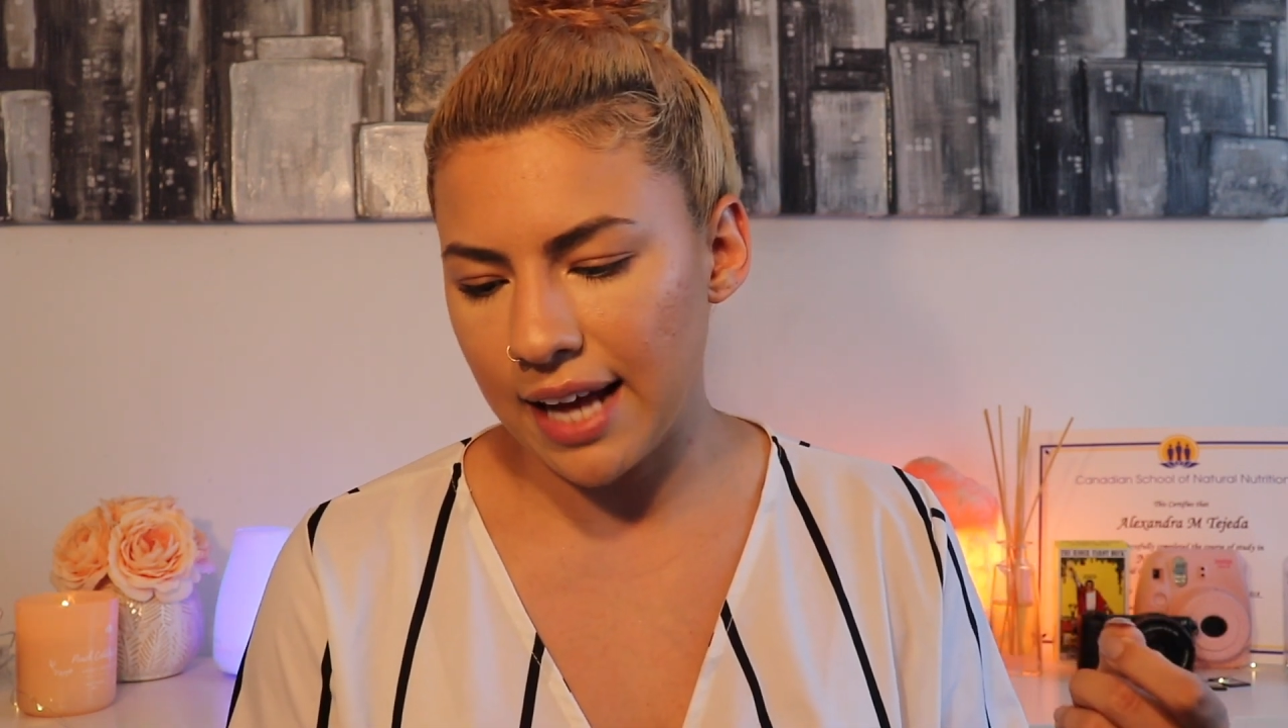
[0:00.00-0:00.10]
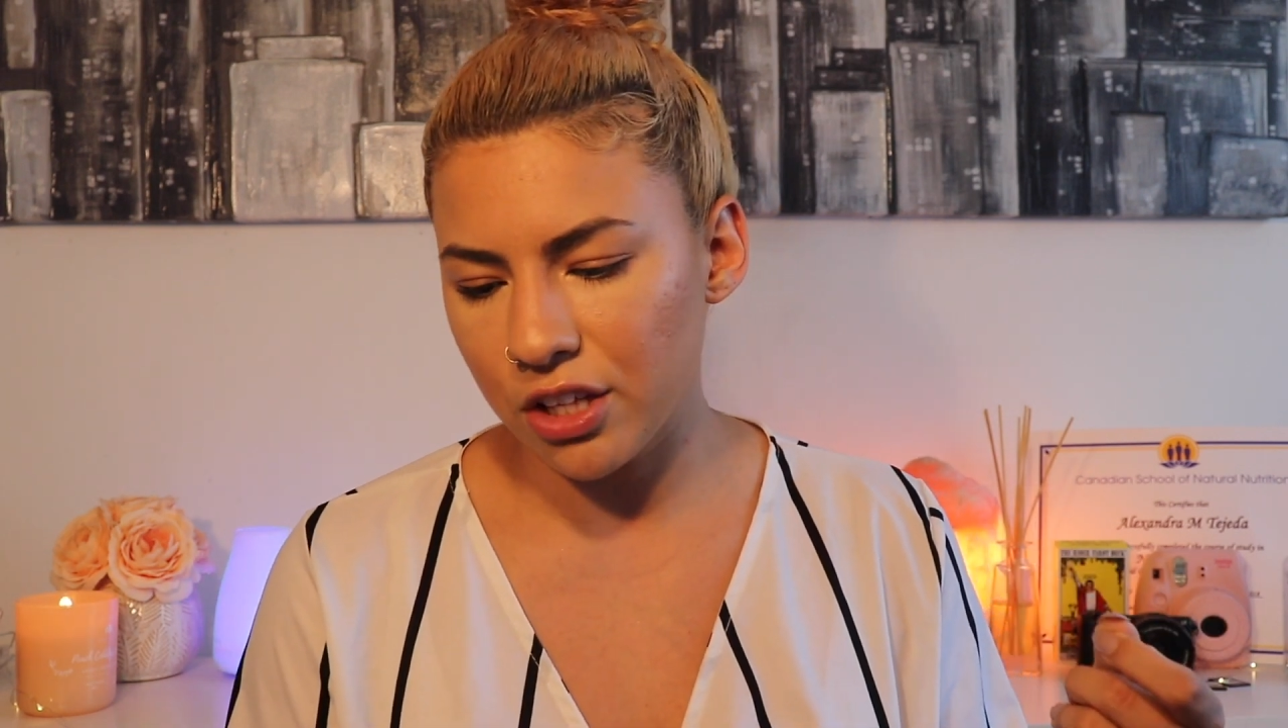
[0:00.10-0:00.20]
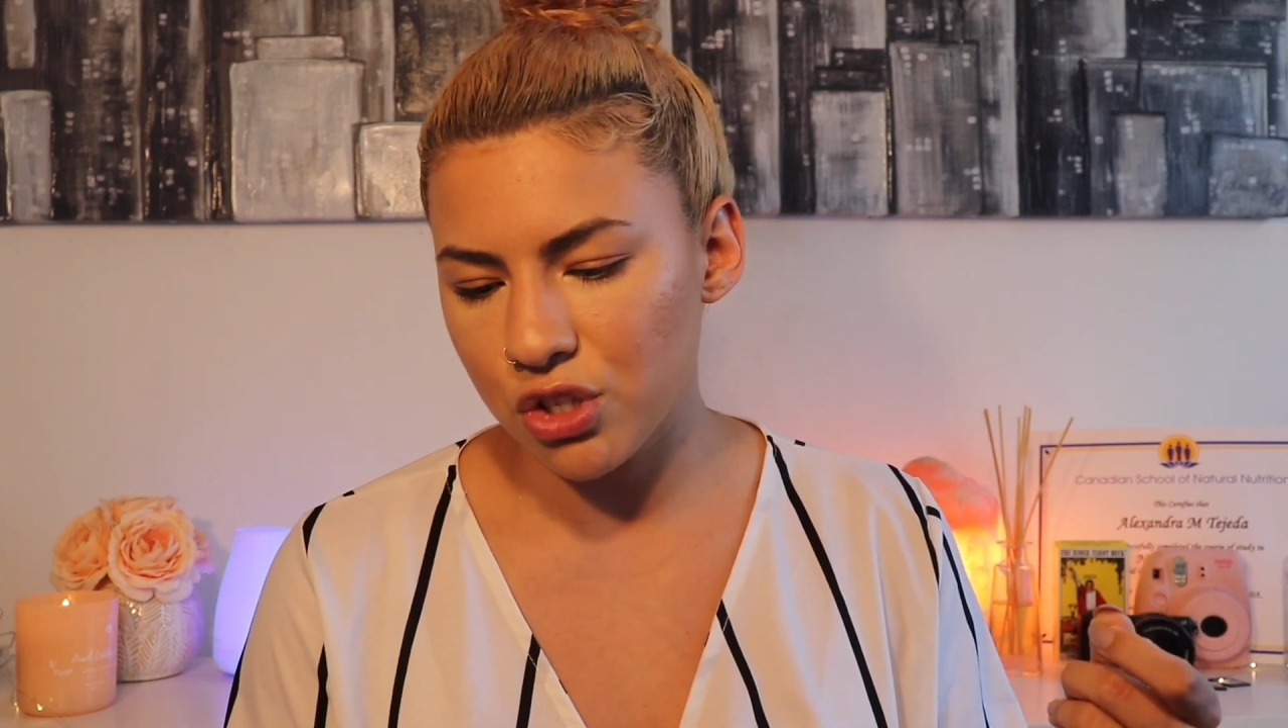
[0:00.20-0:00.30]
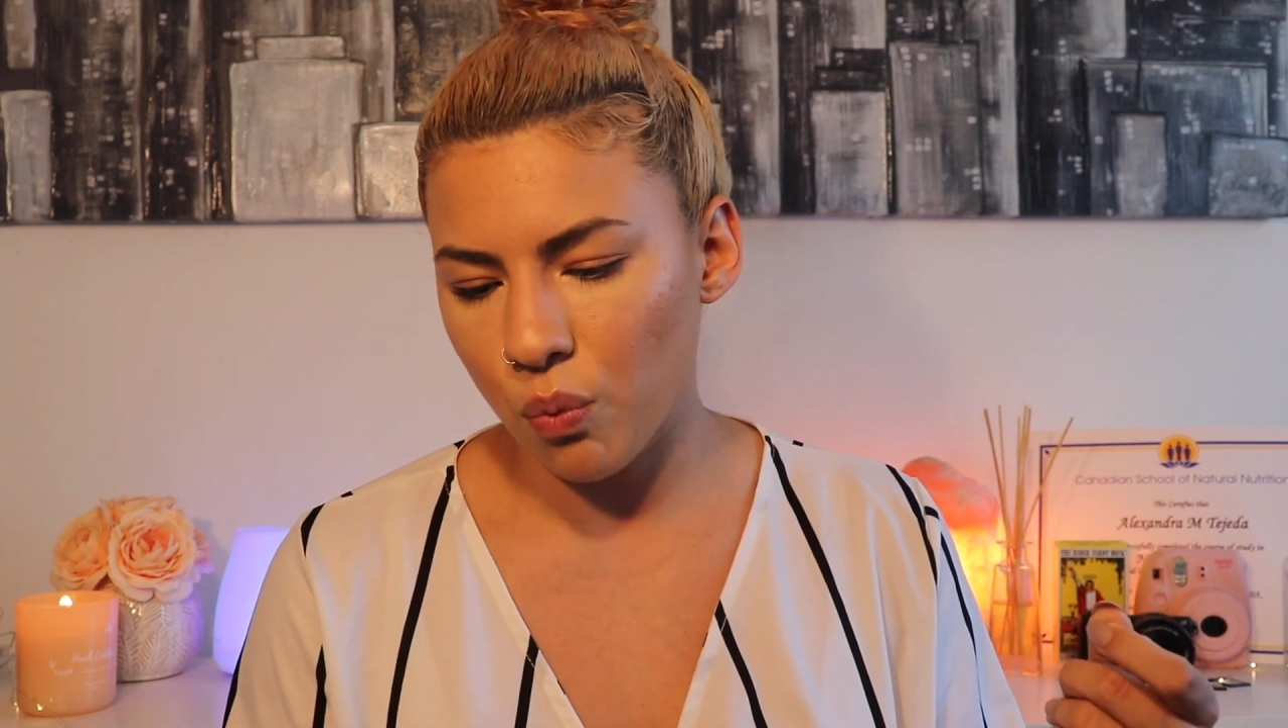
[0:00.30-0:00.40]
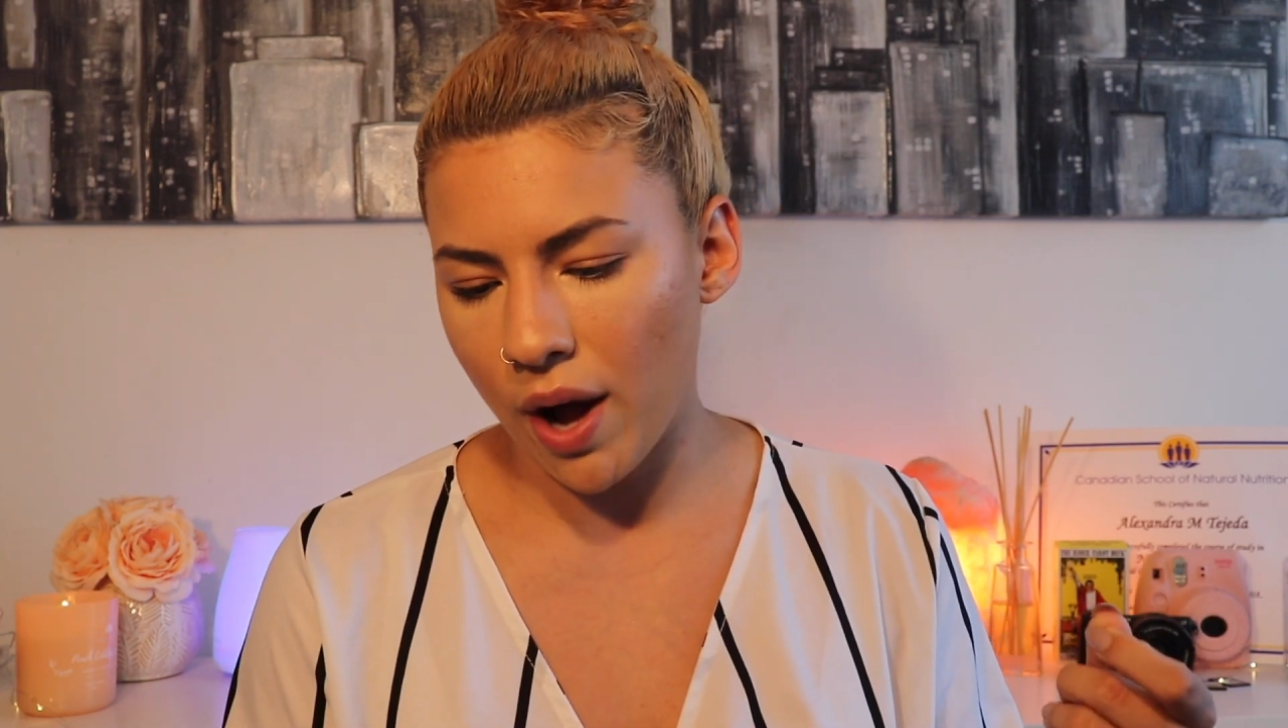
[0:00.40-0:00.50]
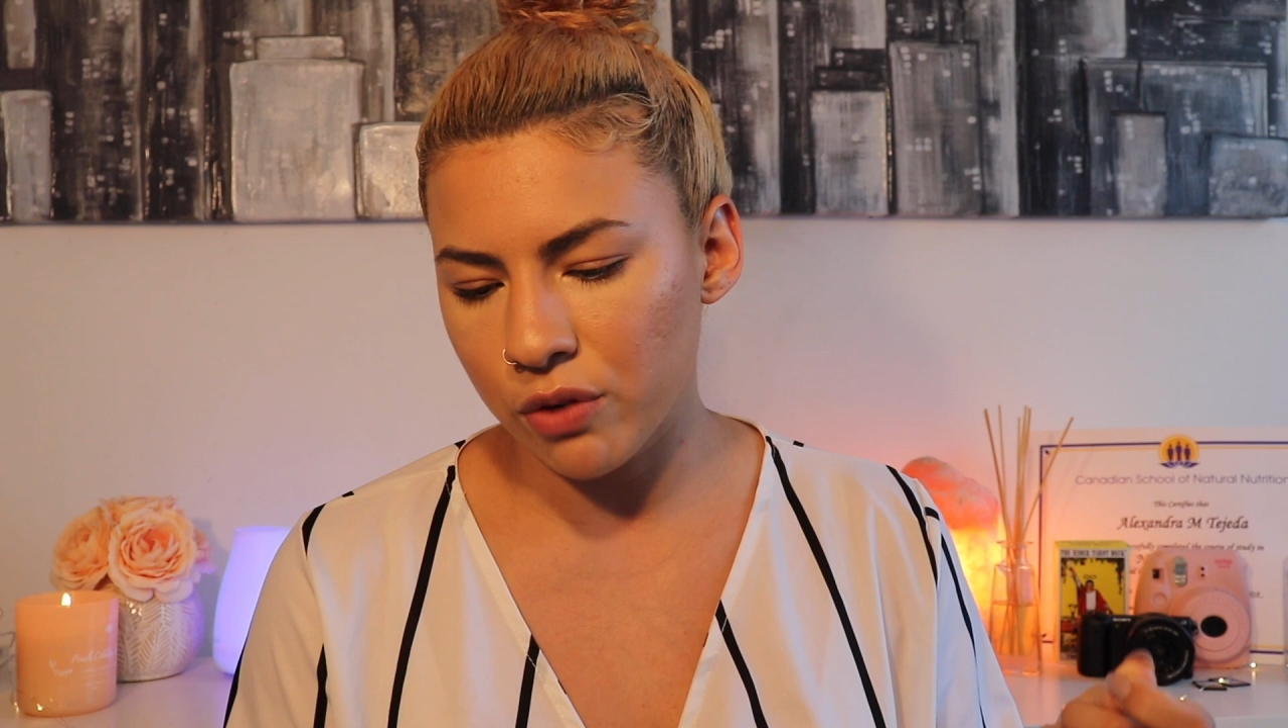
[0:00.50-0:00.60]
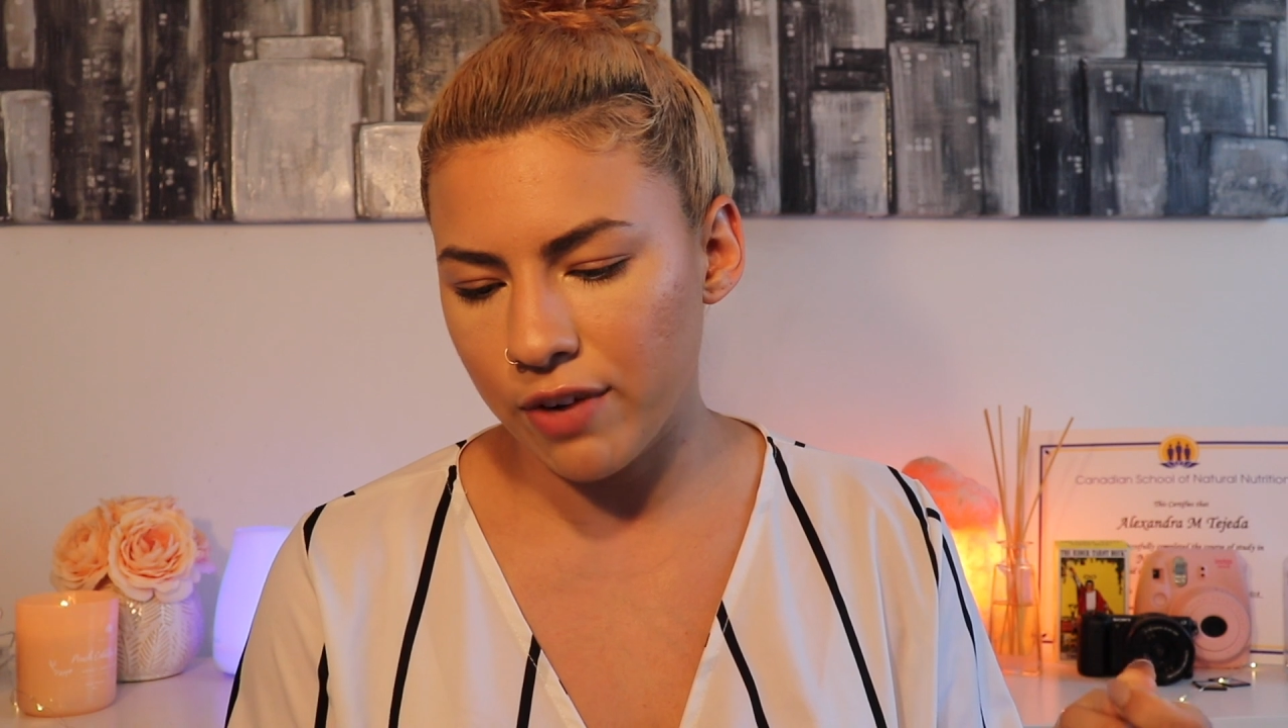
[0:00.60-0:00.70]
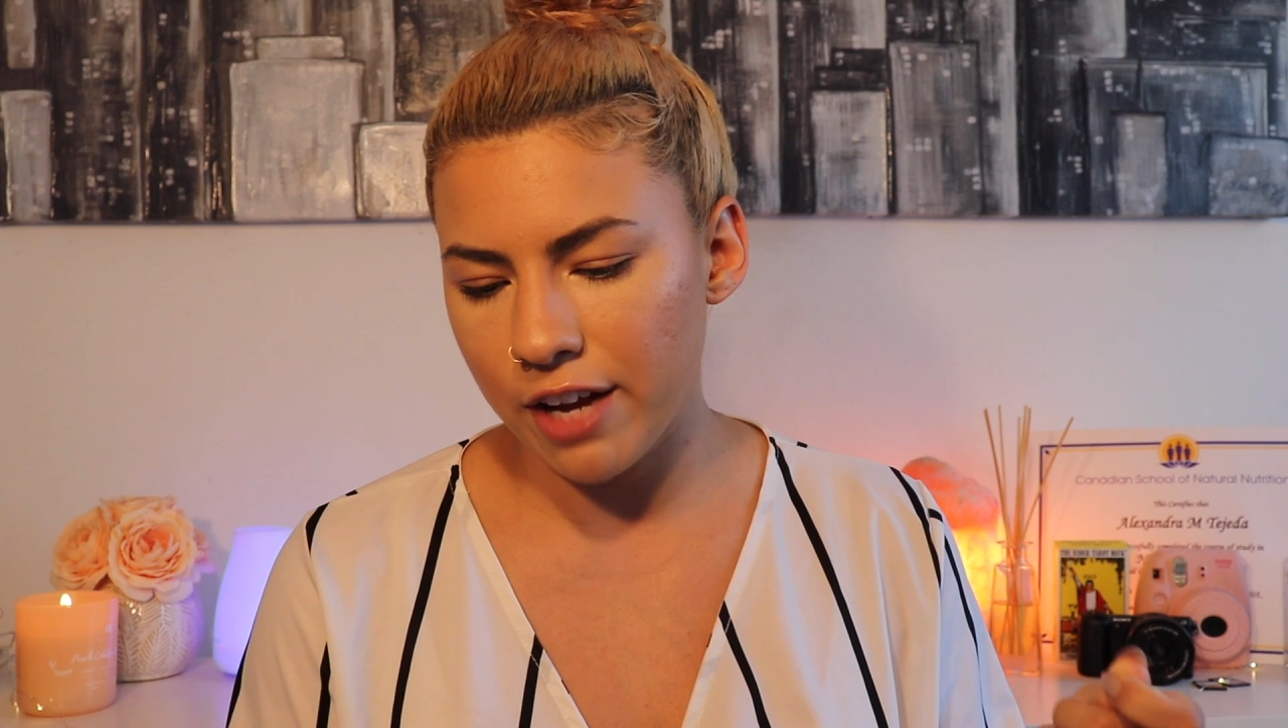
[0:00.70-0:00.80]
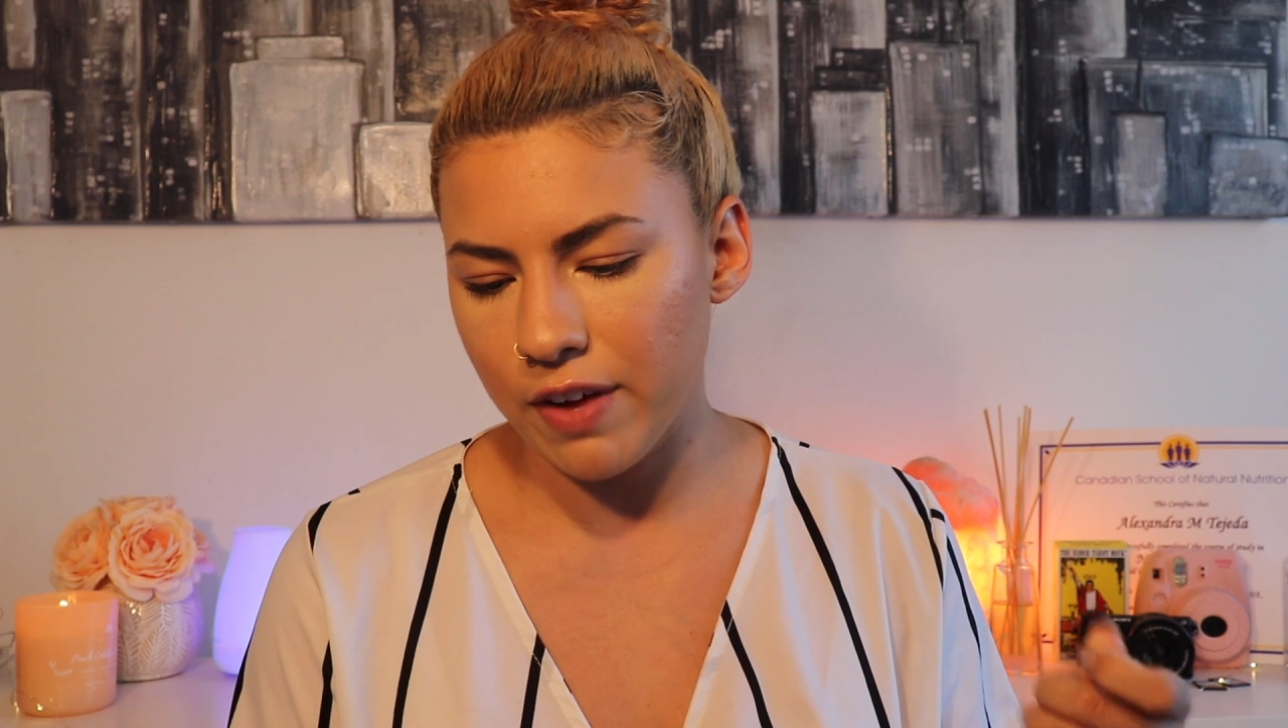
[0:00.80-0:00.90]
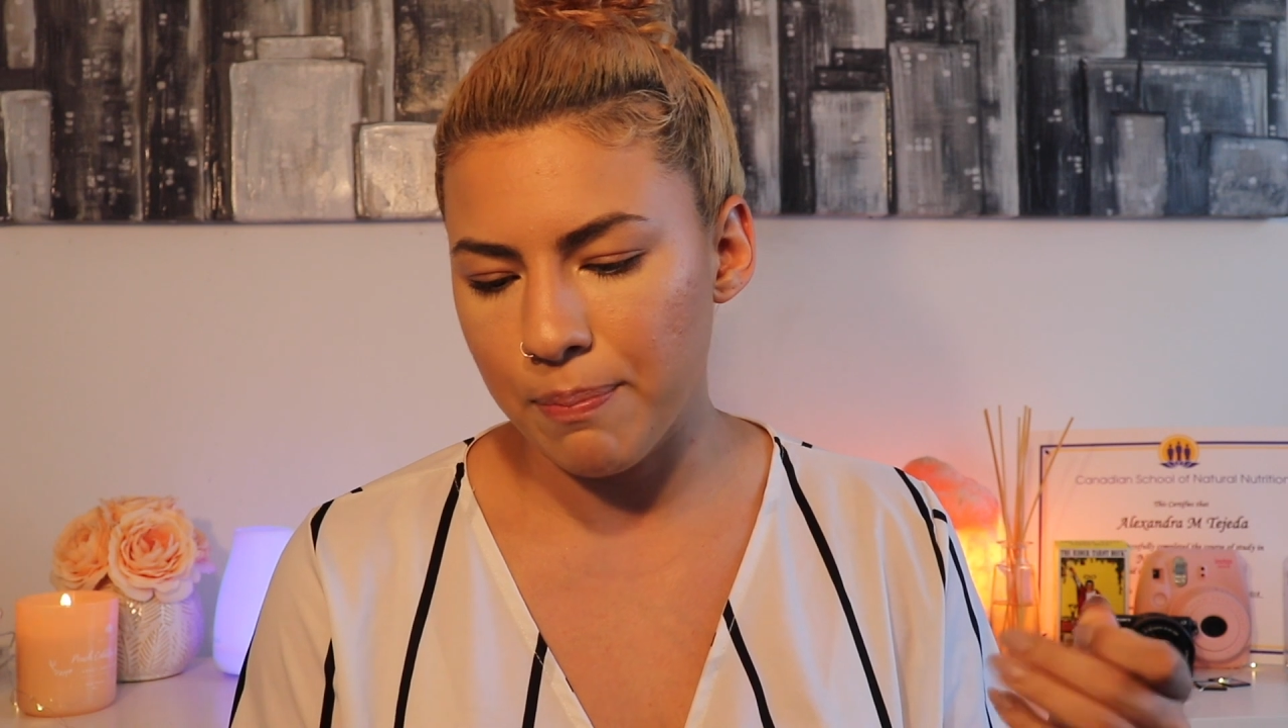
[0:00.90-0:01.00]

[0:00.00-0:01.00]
gathers a wide array